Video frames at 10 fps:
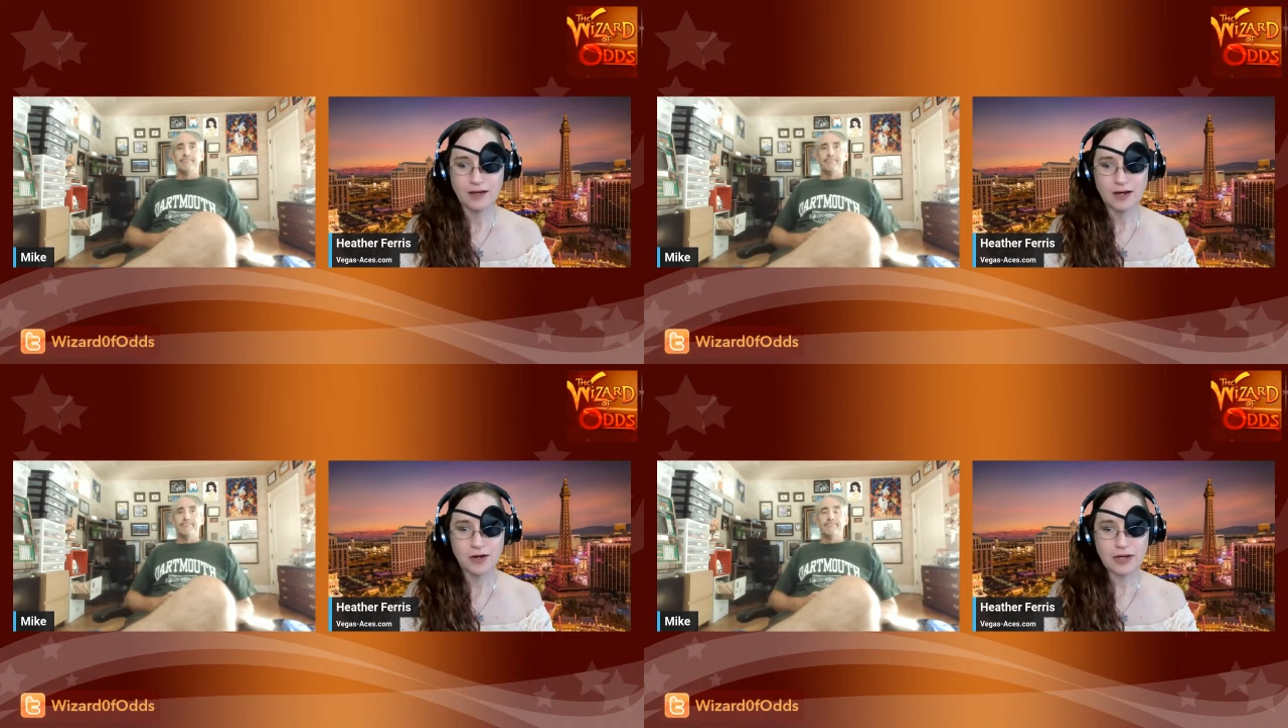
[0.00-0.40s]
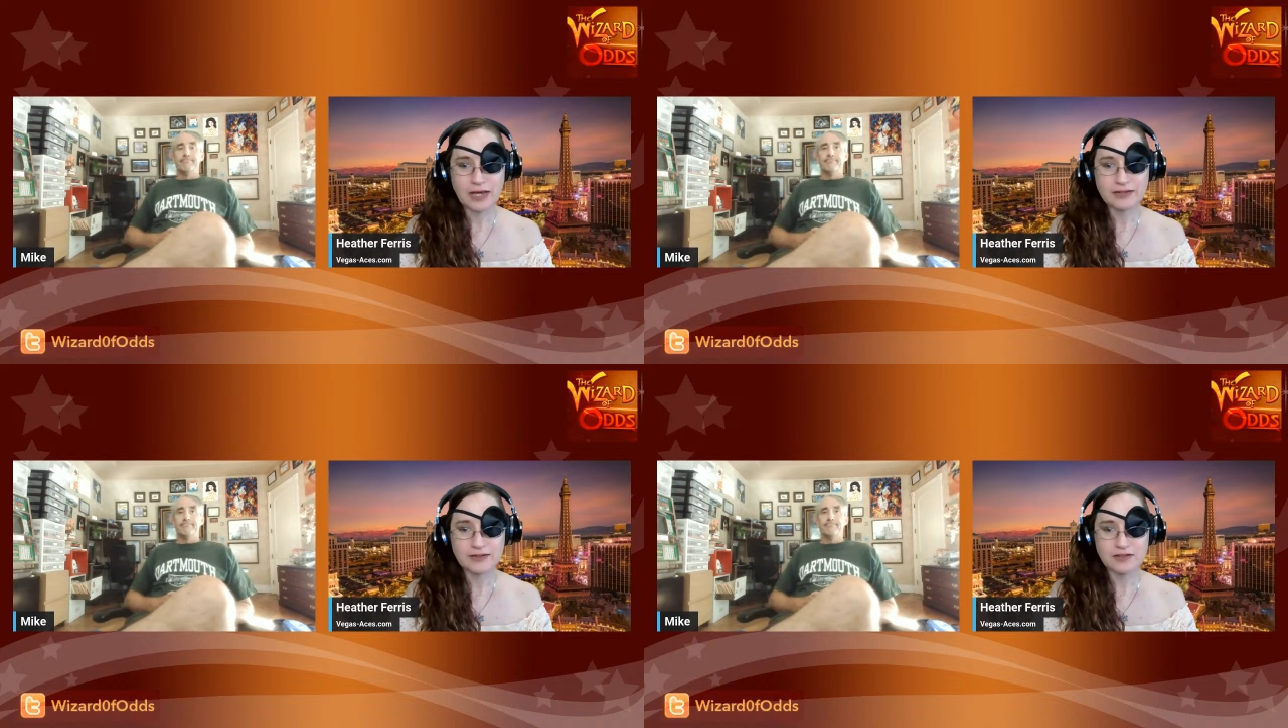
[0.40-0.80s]

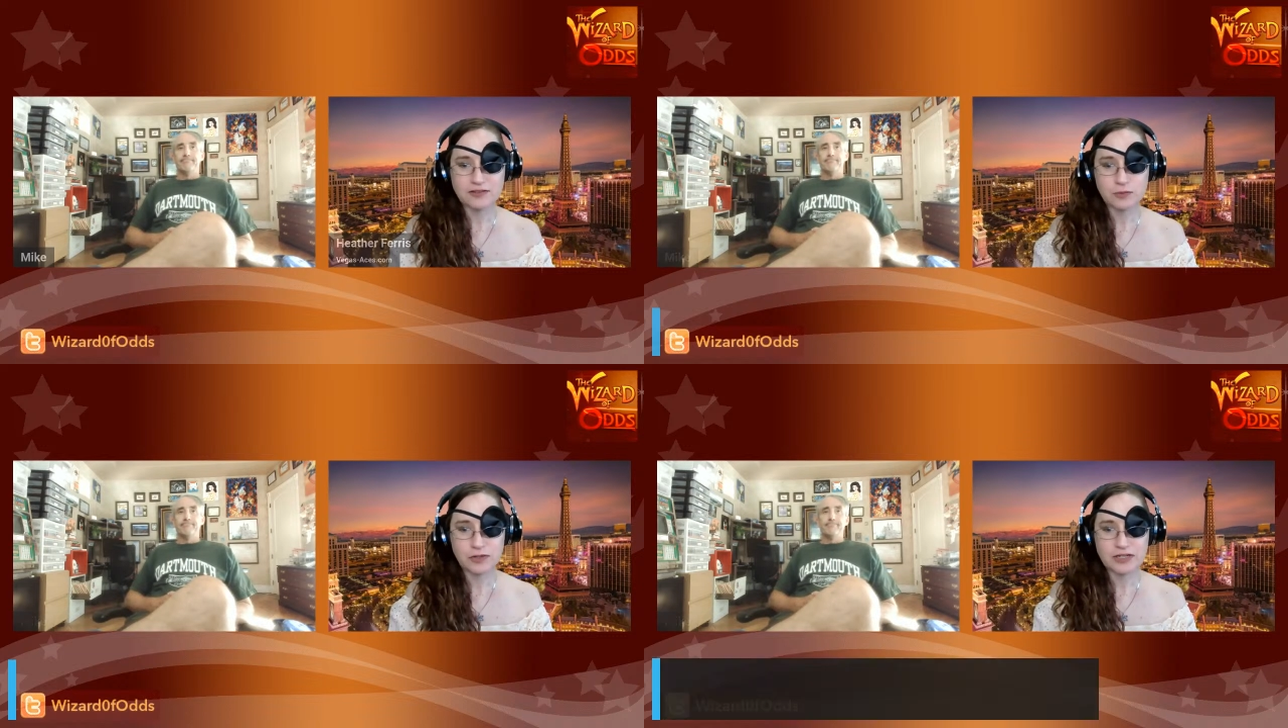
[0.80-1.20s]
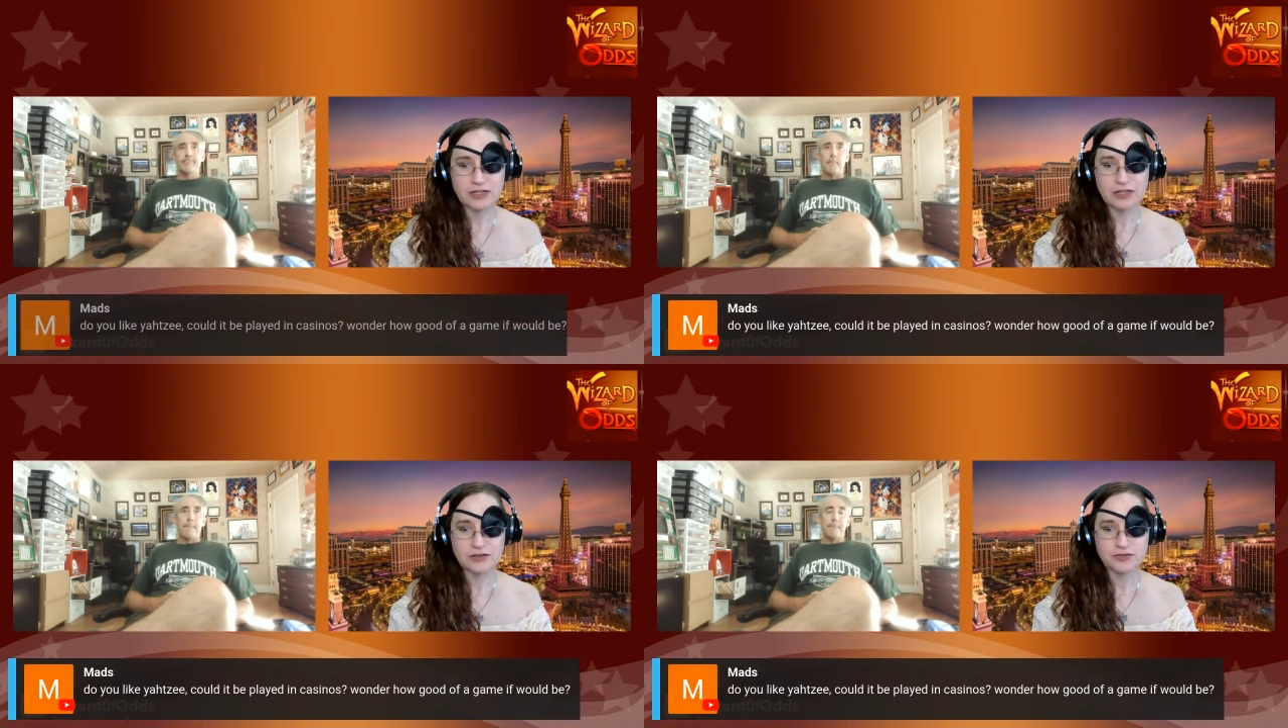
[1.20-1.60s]
Okay, next one
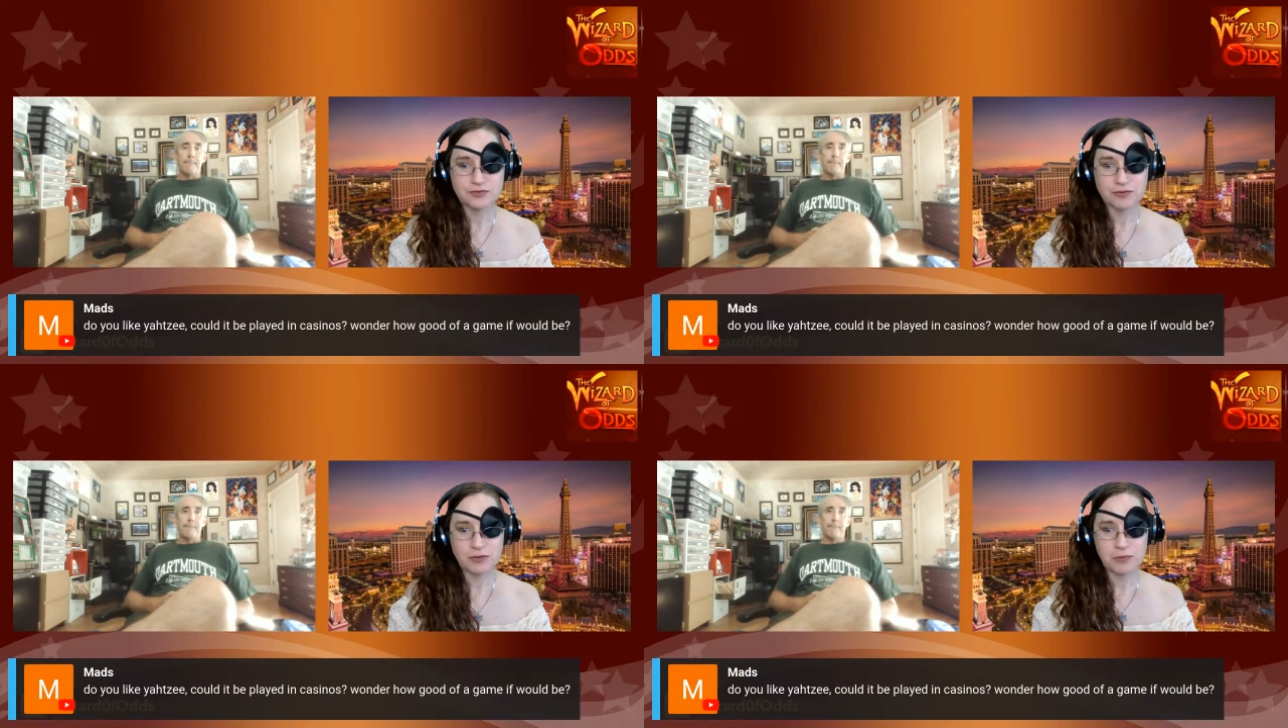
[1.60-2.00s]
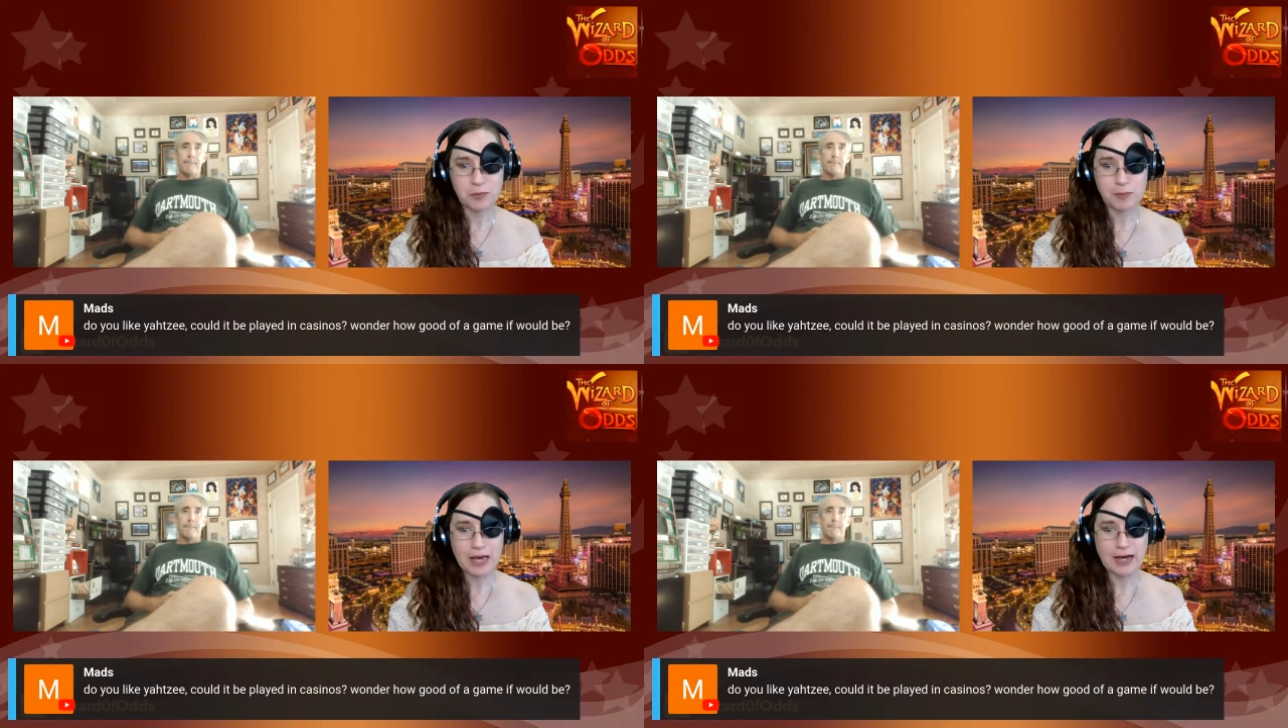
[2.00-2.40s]
is from
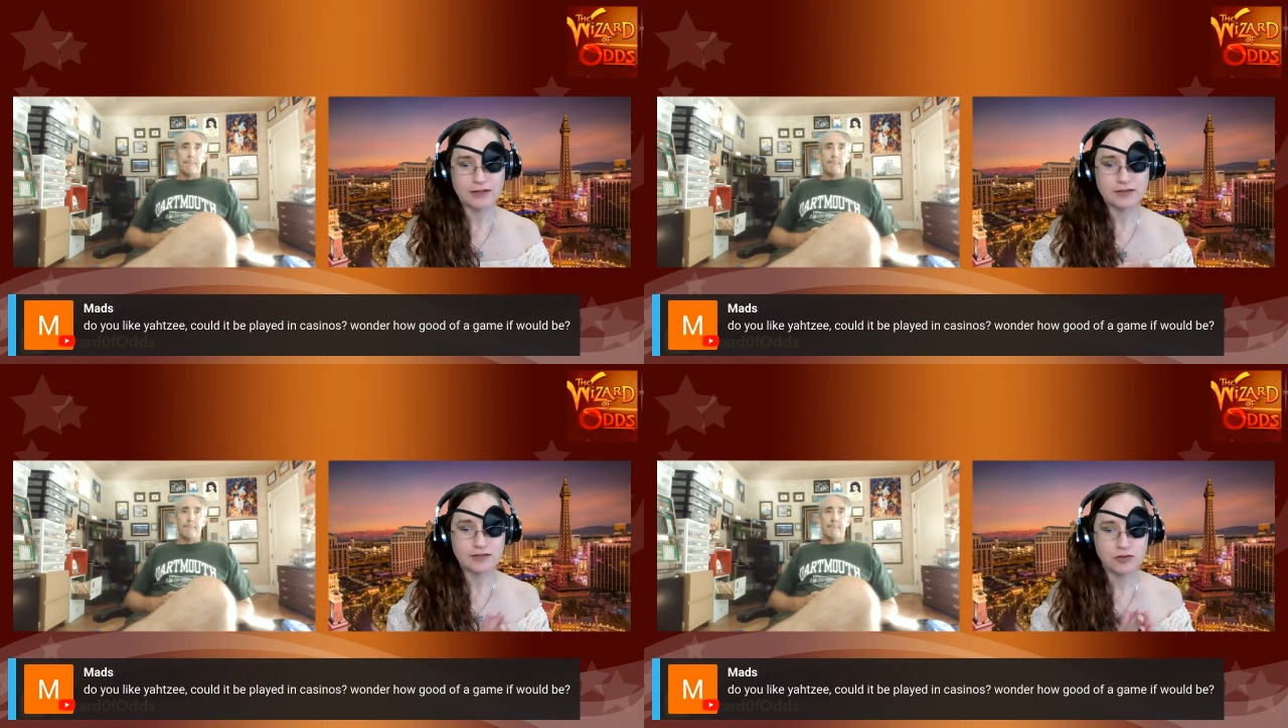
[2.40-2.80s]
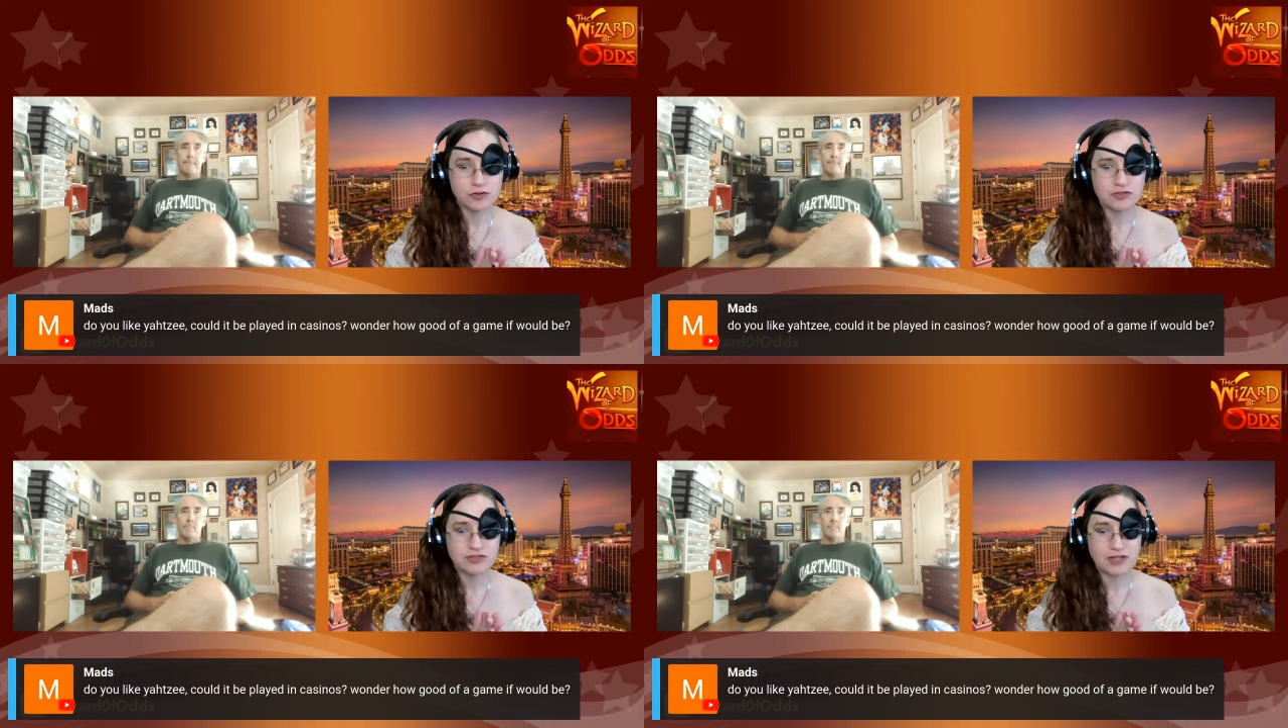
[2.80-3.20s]
Mads,
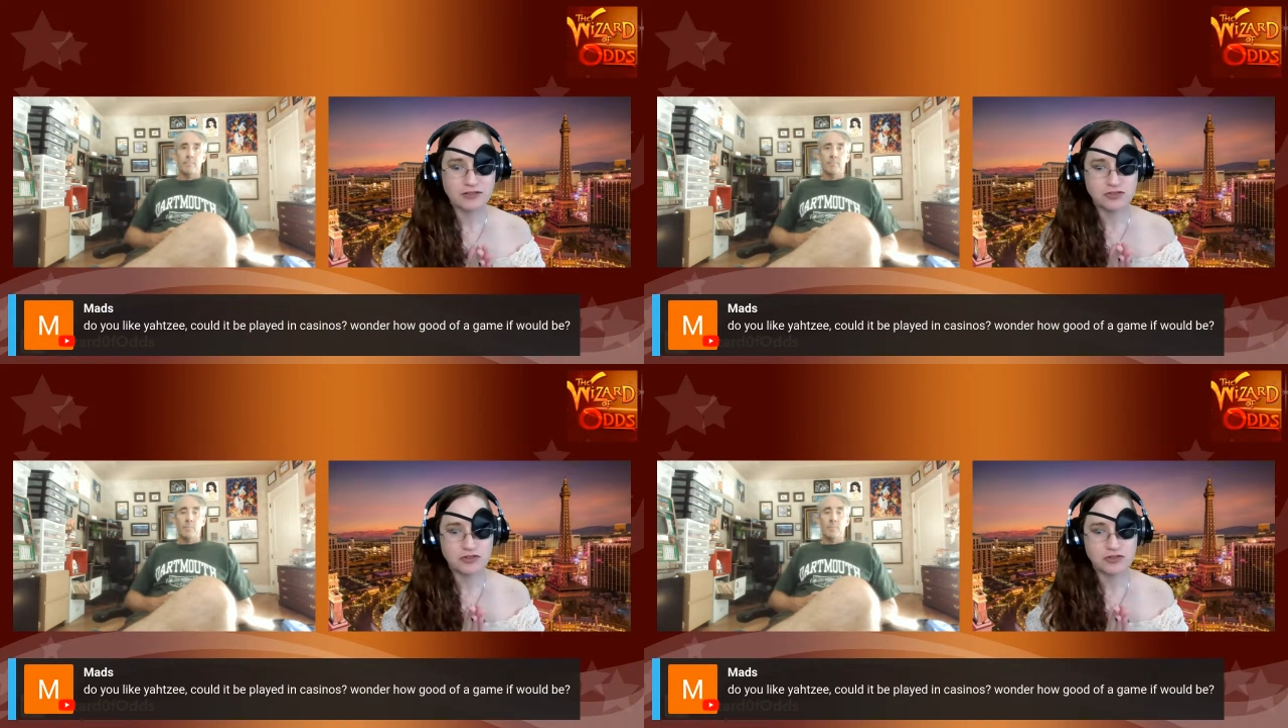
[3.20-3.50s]
who says,